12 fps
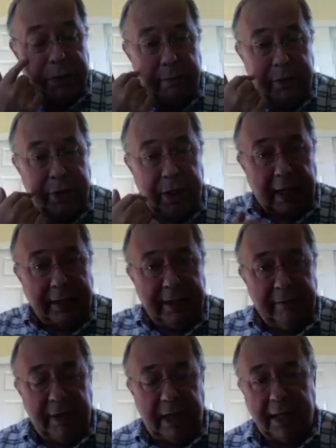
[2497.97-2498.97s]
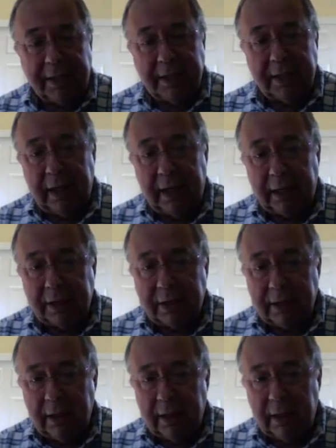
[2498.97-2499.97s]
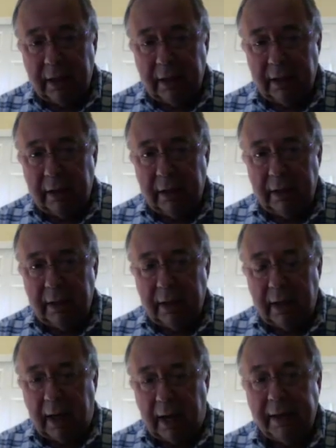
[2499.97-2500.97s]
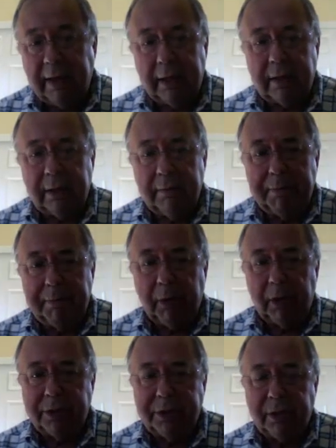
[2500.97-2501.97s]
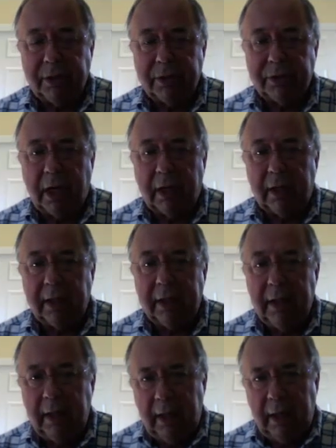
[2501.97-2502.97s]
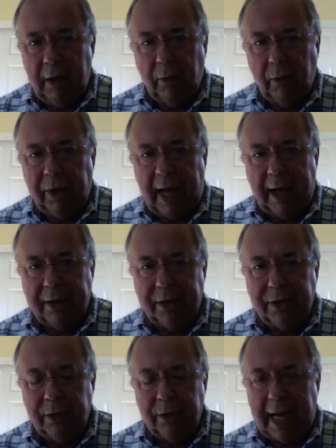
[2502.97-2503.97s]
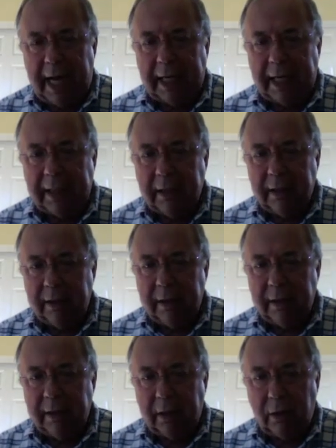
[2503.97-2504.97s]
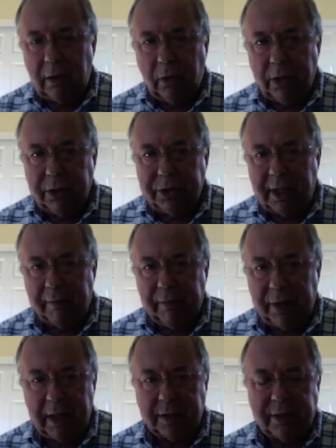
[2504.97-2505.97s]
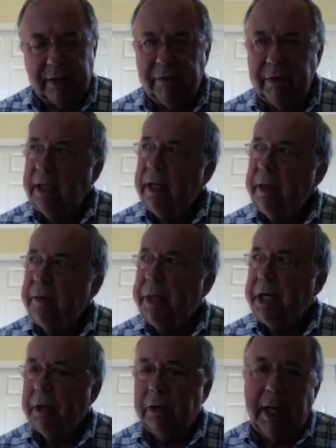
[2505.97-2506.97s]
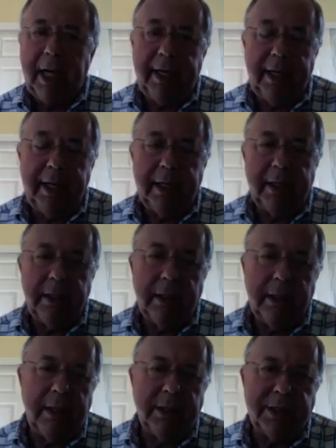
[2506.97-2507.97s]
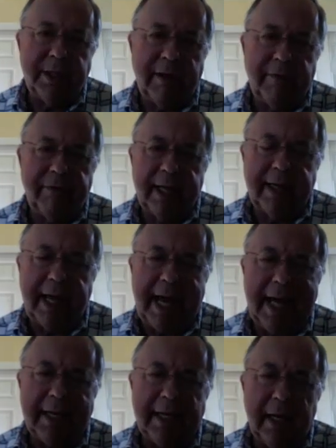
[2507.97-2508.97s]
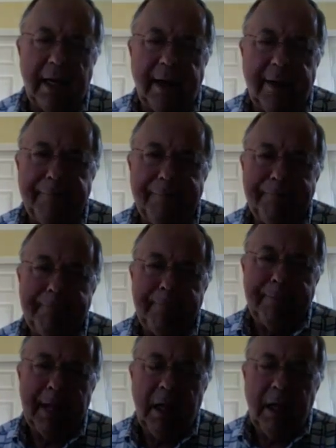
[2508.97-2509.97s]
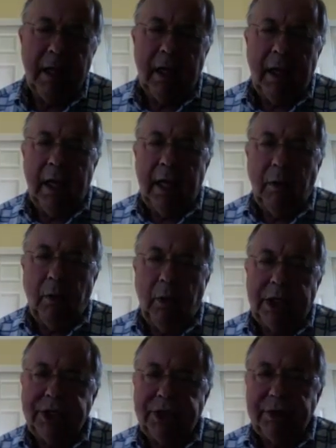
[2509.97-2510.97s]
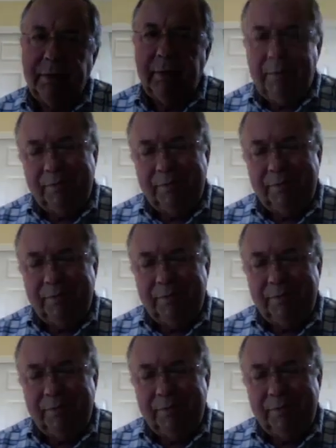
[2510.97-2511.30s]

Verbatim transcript: subjective kinds of things, there, uh, I think people are still struggling with how to do that. There are, of course, some things of peer grading and, and stuff like that, um, which